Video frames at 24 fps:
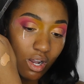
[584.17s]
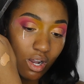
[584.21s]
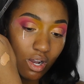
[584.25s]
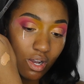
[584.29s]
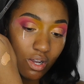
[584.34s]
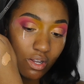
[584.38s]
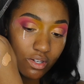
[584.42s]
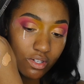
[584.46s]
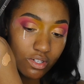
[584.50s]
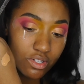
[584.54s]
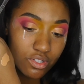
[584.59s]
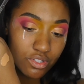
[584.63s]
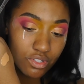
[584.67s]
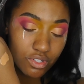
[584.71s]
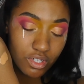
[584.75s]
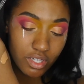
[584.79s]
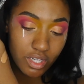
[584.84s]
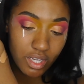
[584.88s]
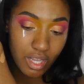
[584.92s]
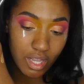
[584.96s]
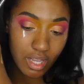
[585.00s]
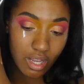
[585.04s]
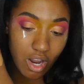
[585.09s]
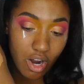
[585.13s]

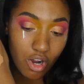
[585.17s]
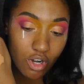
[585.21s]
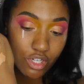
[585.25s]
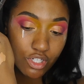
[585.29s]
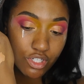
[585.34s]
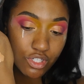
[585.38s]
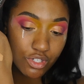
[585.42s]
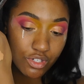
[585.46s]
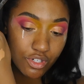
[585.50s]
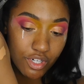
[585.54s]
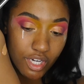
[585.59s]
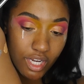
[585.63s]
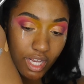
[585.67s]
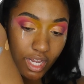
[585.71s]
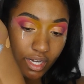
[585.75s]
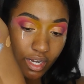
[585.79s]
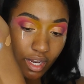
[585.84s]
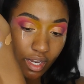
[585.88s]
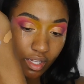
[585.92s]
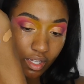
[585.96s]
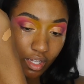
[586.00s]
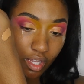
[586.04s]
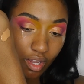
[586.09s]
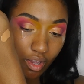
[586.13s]
Artistry and
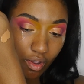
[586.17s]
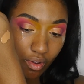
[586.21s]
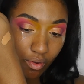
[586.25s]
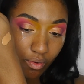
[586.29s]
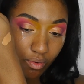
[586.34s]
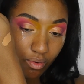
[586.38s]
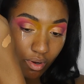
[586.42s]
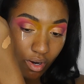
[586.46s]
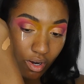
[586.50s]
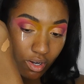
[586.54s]
Hello.